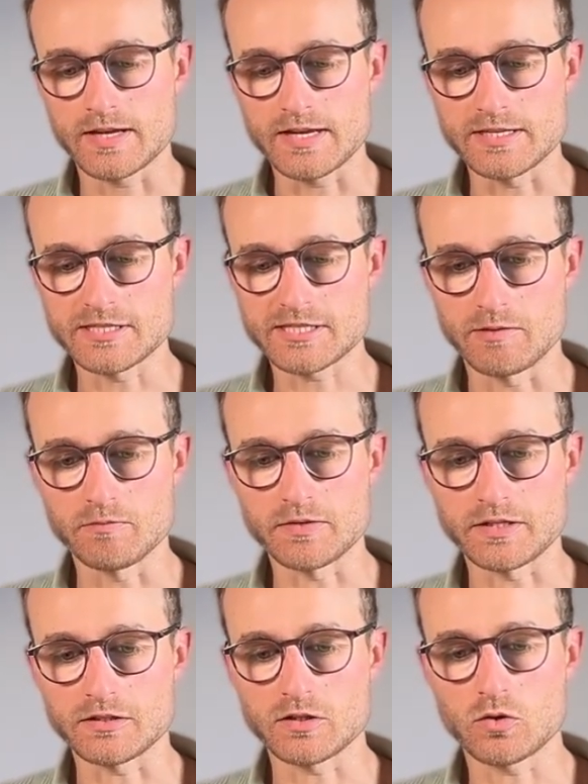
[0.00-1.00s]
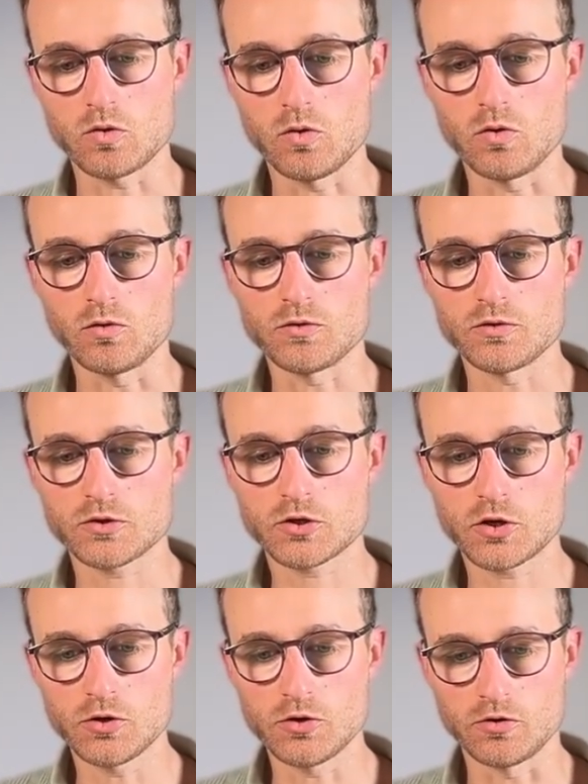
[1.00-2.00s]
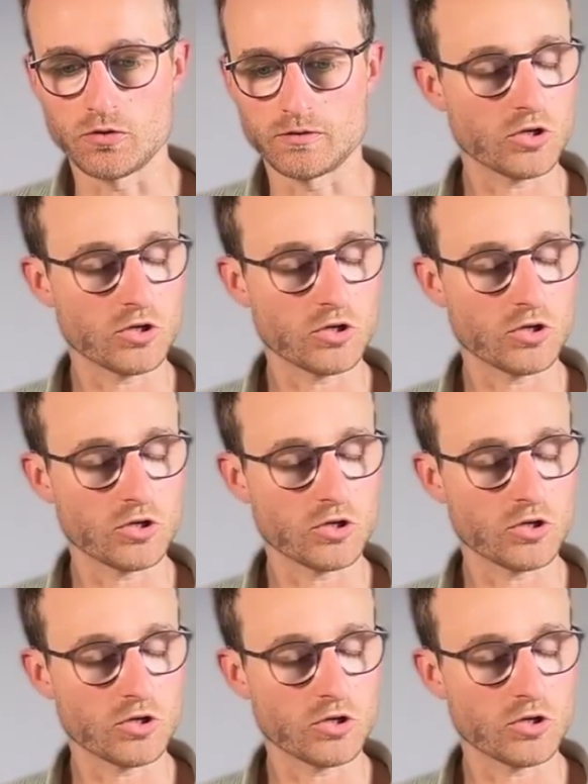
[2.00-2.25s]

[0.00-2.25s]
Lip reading: in something called curl.